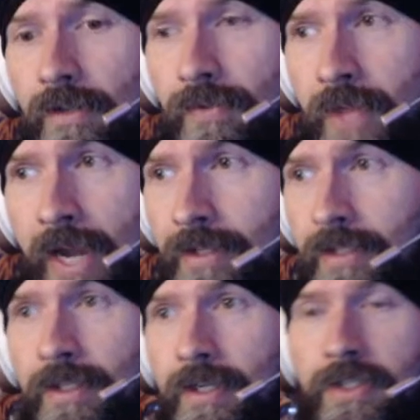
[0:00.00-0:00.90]
that
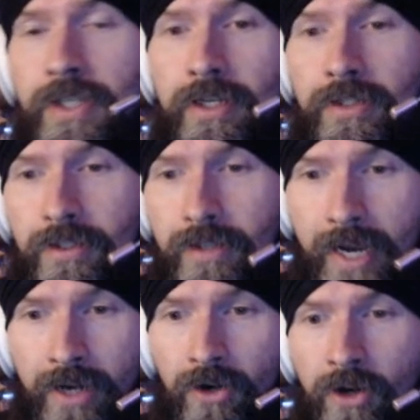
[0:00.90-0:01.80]
doesn't exist
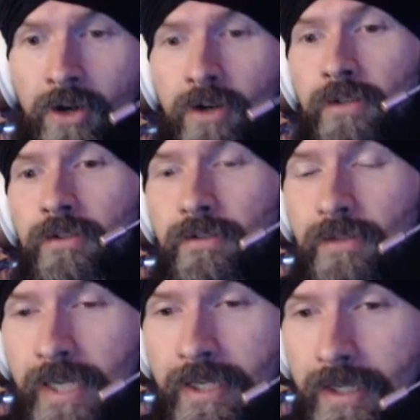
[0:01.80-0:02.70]
at all.
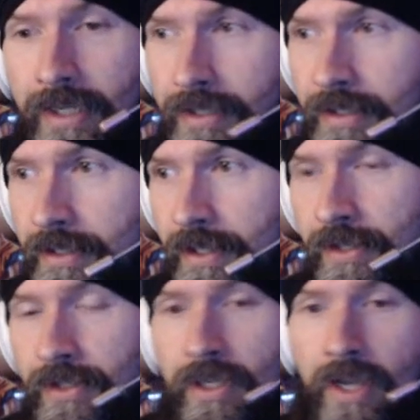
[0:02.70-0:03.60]
Like, it
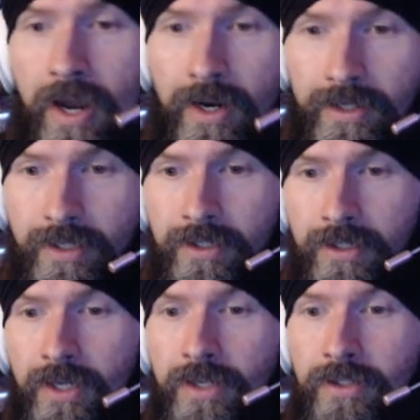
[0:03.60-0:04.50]
does not
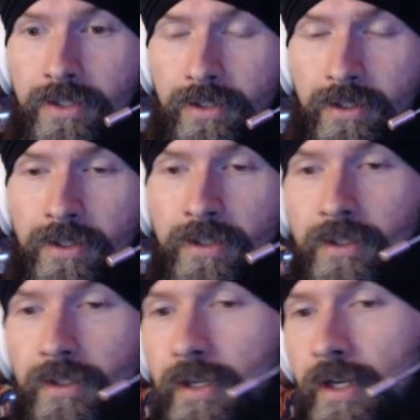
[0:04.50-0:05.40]
exist.
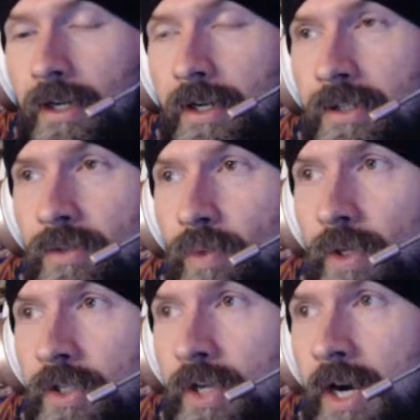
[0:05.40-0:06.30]
The
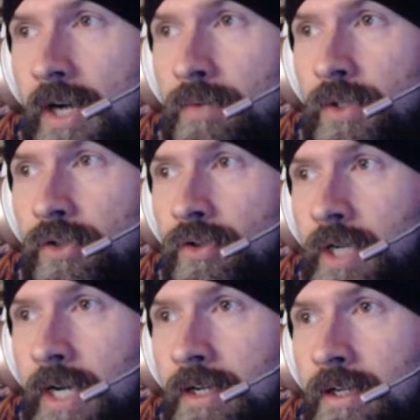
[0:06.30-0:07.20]
word God was
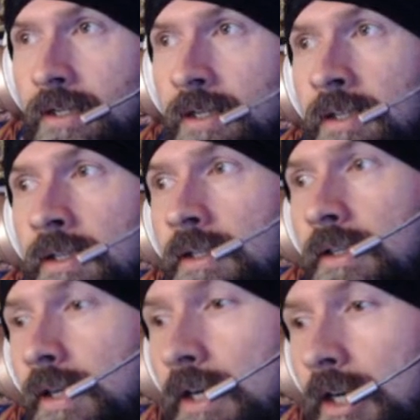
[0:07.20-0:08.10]
created
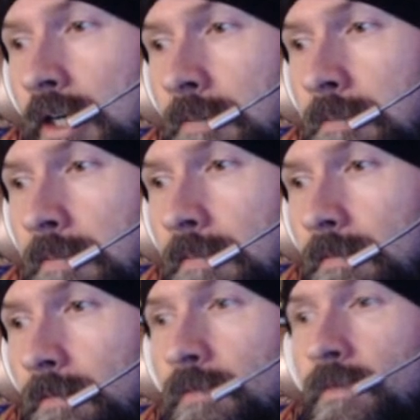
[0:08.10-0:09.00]

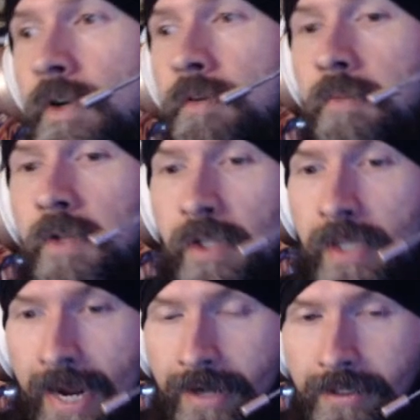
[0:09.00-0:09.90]
from
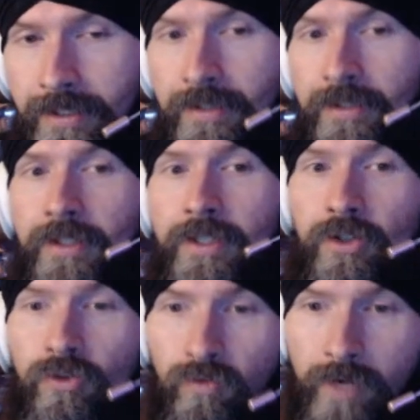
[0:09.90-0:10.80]
Latin
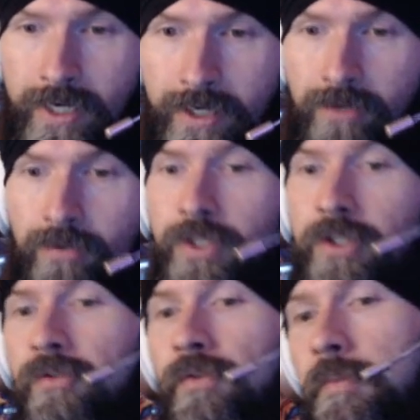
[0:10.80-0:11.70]
and Greek, which
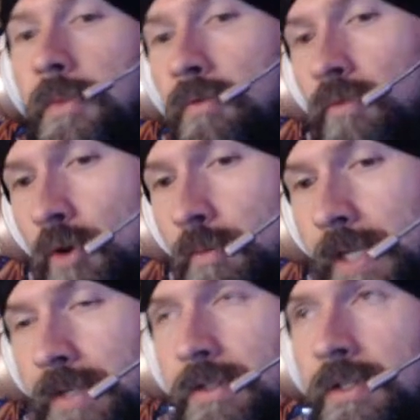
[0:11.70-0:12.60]
is from the
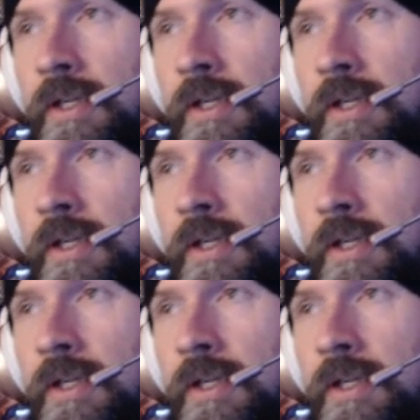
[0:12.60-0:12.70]
Romans,